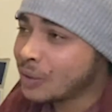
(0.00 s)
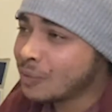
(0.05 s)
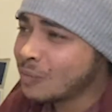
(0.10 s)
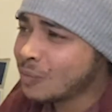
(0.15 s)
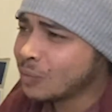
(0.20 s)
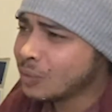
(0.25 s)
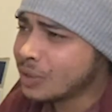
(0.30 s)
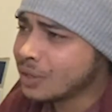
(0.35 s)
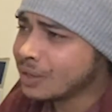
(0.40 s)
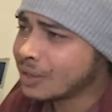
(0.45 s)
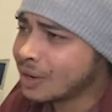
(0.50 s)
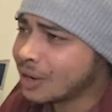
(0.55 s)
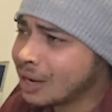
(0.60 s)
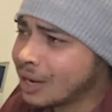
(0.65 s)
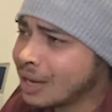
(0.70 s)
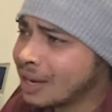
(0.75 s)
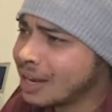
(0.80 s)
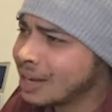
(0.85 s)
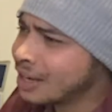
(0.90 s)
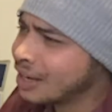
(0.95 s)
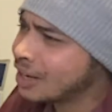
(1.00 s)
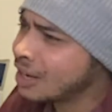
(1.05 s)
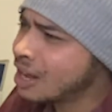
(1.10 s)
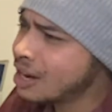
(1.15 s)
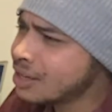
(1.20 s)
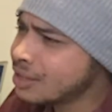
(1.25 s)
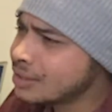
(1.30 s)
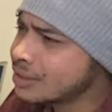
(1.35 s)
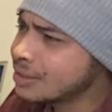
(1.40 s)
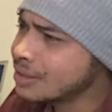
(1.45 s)
done a lot
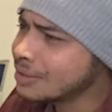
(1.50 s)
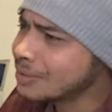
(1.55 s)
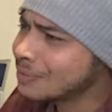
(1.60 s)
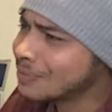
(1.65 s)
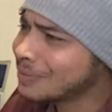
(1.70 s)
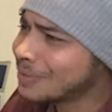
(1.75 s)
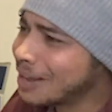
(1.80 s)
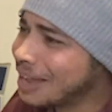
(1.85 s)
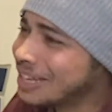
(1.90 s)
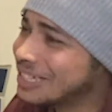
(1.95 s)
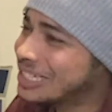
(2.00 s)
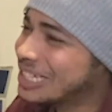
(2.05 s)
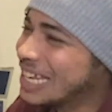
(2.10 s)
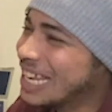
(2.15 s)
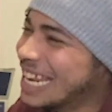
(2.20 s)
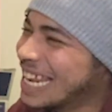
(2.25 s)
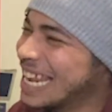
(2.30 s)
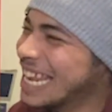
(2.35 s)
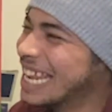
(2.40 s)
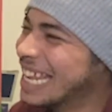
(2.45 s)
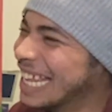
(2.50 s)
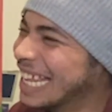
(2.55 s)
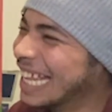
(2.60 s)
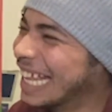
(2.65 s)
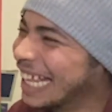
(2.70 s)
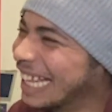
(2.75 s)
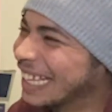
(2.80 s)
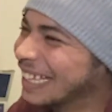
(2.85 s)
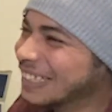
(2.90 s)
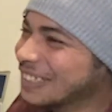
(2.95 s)
of stuff actually.
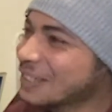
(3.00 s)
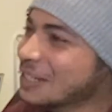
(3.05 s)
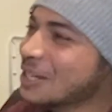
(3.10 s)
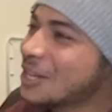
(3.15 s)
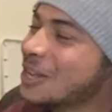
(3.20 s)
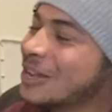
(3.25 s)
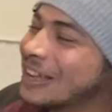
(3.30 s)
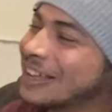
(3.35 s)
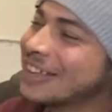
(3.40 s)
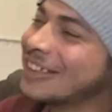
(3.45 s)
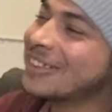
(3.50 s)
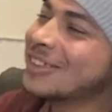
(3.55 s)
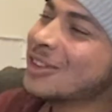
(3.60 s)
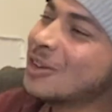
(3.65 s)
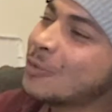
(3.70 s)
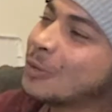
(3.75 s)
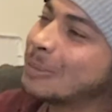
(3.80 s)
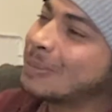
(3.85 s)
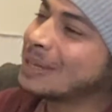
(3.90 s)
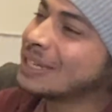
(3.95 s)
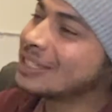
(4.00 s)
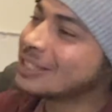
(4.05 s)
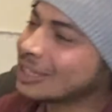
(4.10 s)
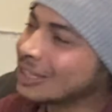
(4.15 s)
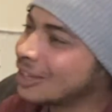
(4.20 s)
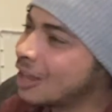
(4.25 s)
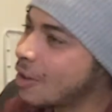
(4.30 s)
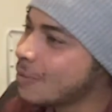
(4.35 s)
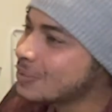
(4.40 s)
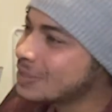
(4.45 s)
We've been to
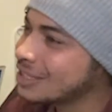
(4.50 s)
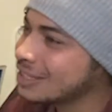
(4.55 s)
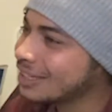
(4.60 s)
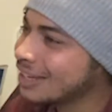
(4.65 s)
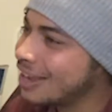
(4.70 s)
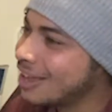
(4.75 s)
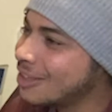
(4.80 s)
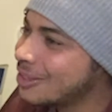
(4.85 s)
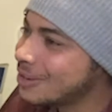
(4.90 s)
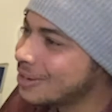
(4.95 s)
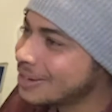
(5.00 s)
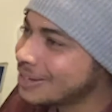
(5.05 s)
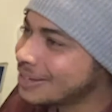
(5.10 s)
clubs together.